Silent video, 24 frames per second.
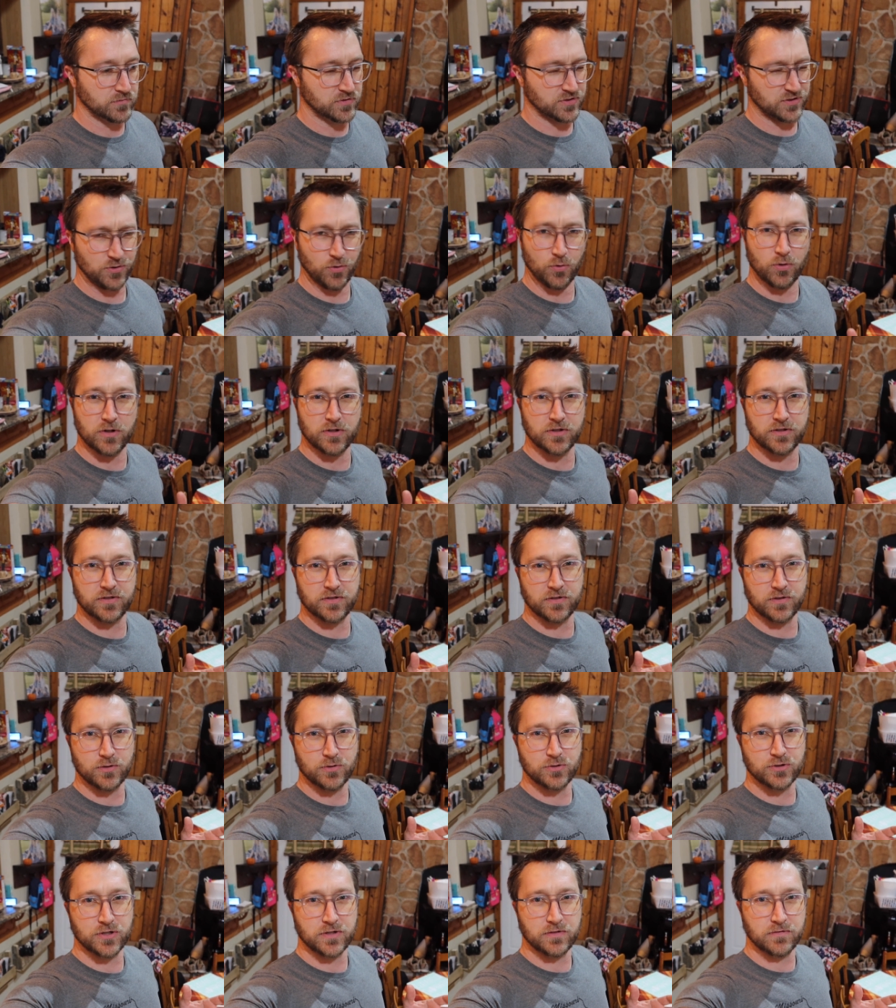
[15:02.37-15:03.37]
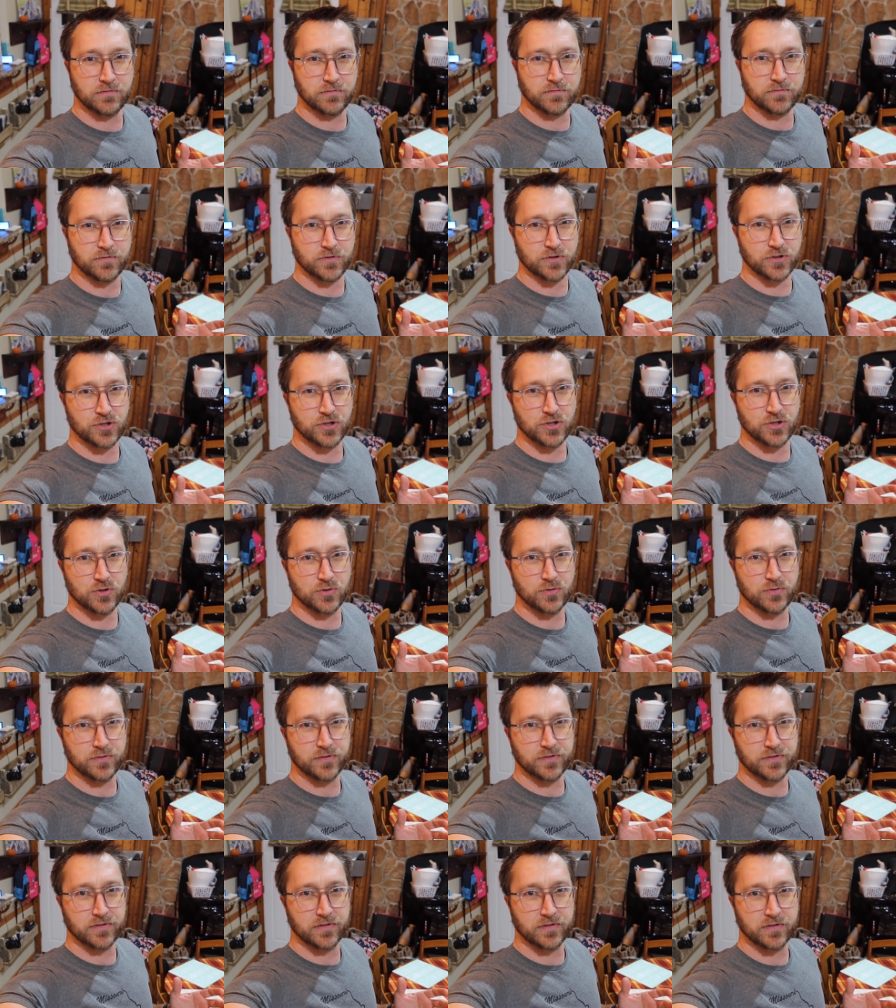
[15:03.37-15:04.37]
storage solution for
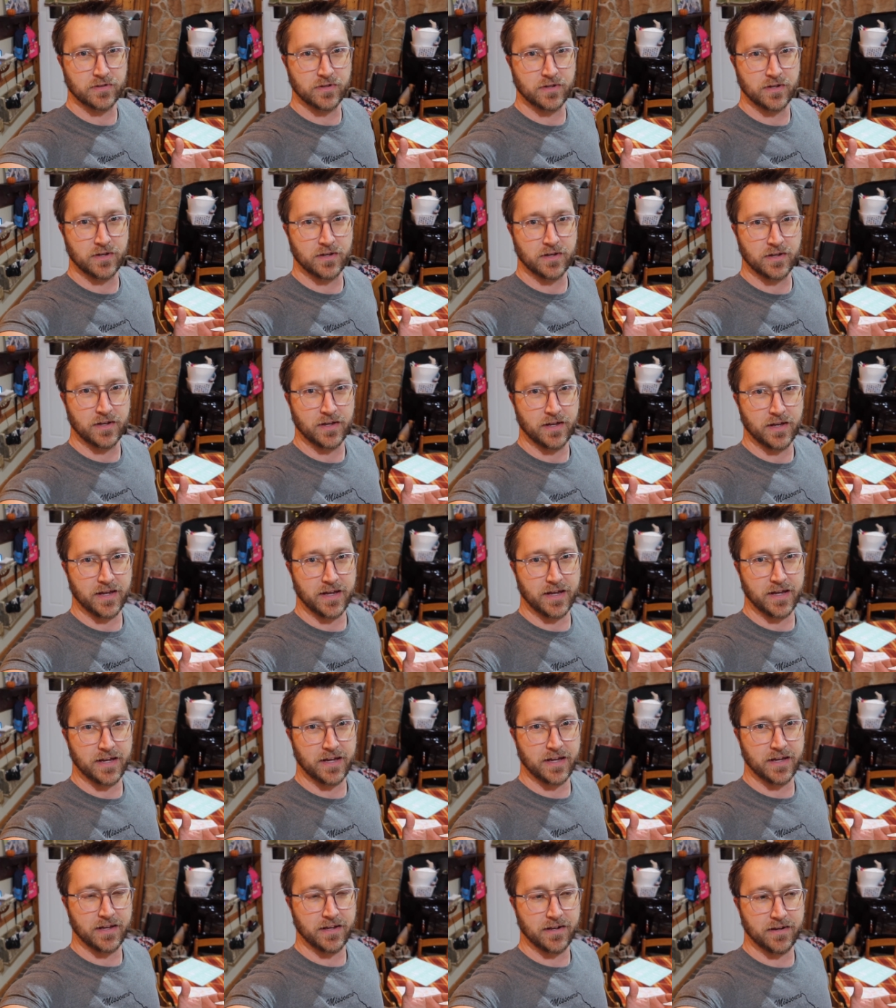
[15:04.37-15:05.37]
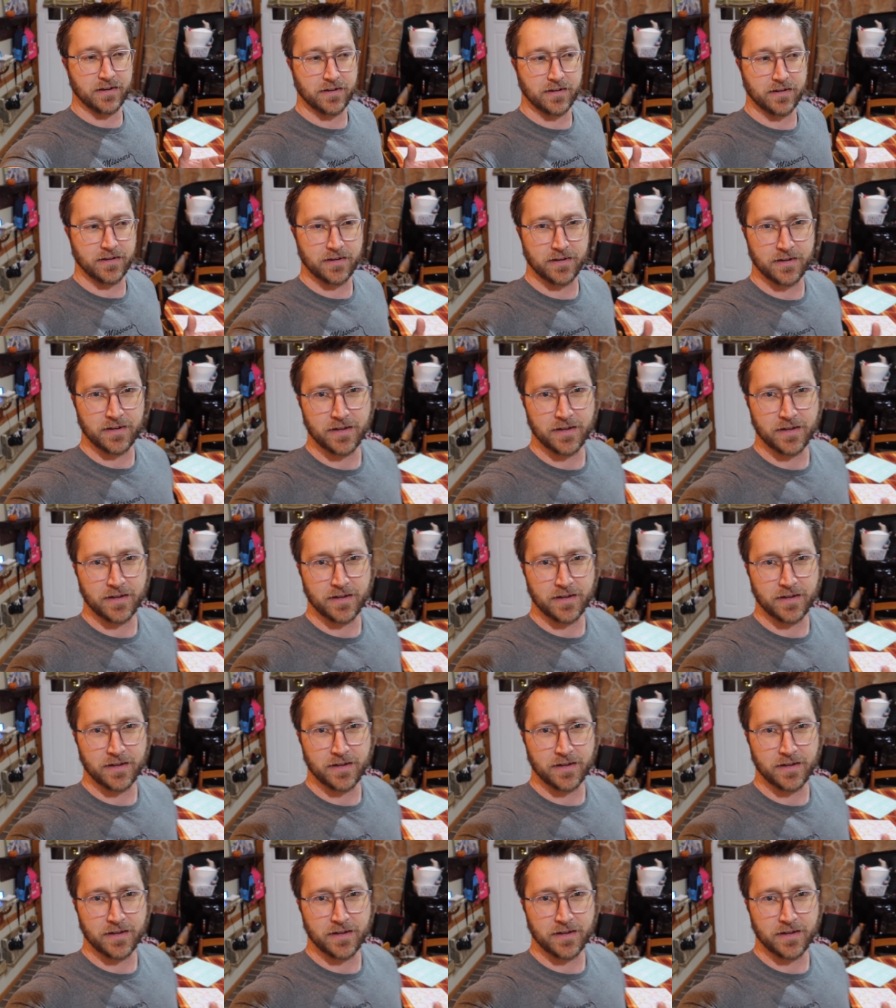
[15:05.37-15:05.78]
shoes, and